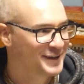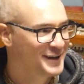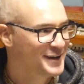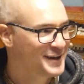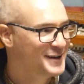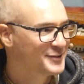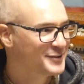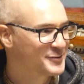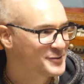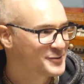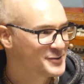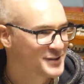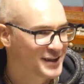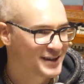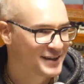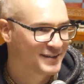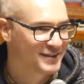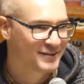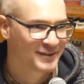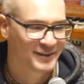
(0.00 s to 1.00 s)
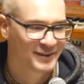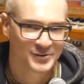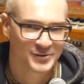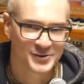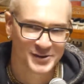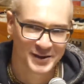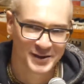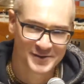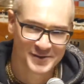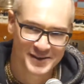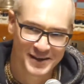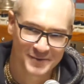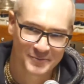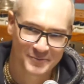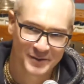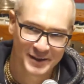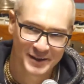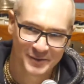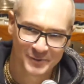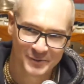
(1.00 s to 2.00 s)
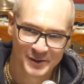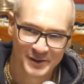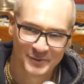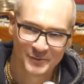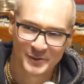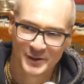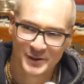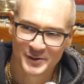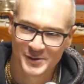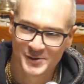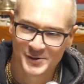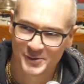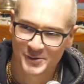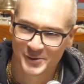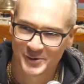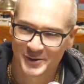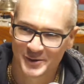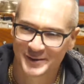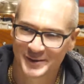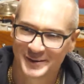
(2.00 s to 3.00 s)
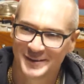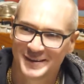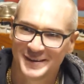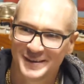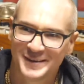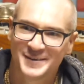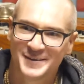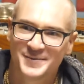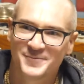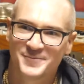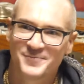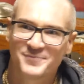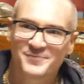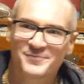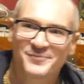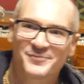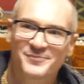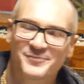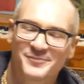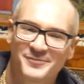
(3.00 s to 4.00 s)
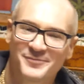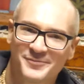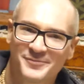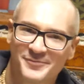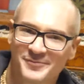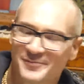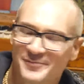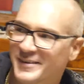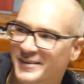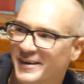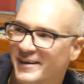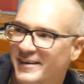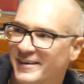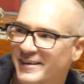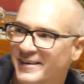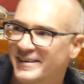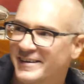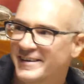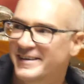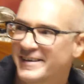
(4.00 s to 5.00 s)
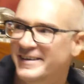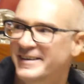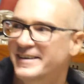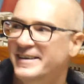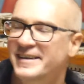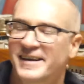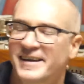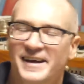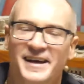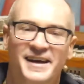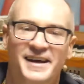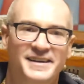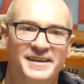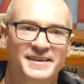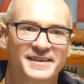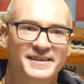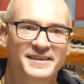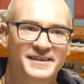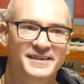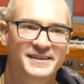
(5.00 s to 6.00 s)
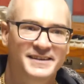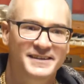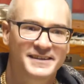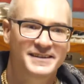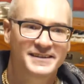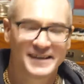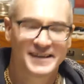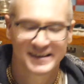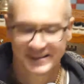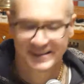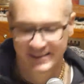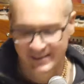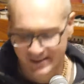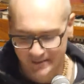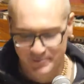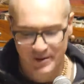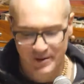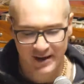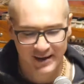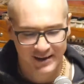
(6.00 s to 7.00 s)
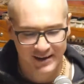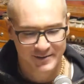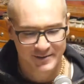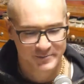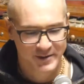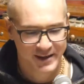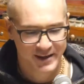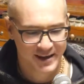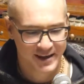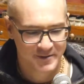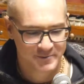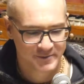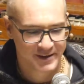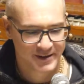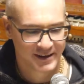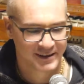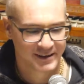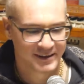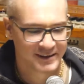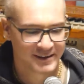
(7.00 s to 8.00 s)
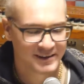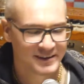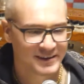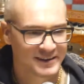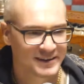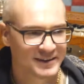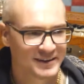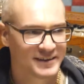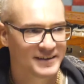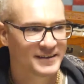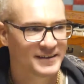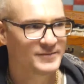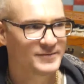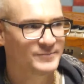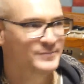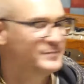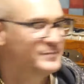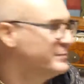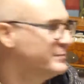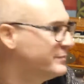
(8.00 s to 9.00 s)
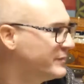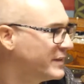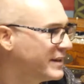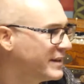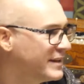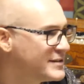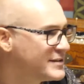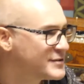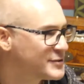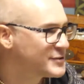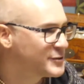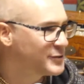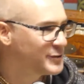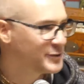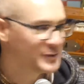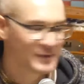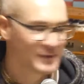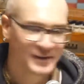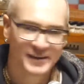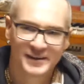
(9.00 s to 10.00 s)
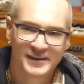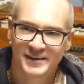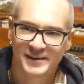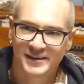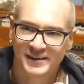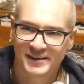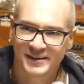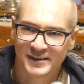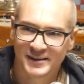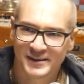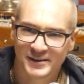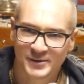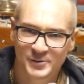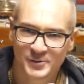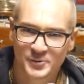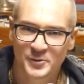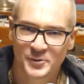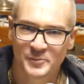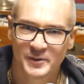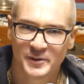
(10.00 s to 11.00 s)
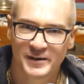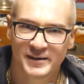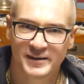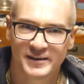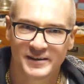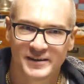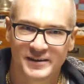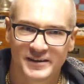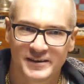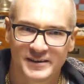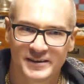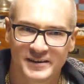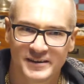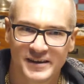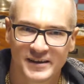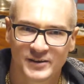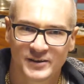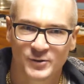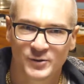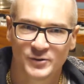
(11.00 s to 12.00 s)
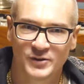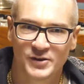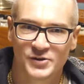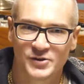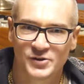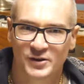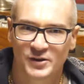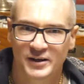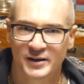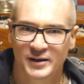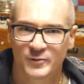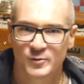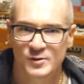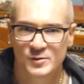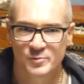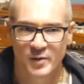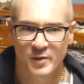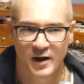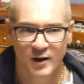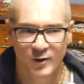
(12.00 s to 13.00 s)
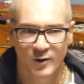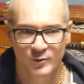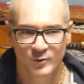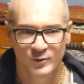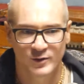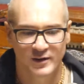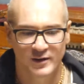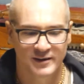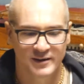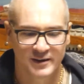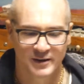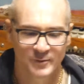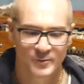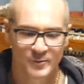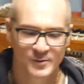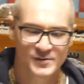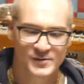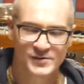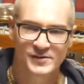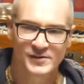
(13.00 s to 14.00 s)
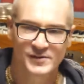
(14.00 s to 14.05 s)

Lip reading: to shave somebody with a sword. And then Balaram came, and he saw Rukmi in that condition. He was bound, and he was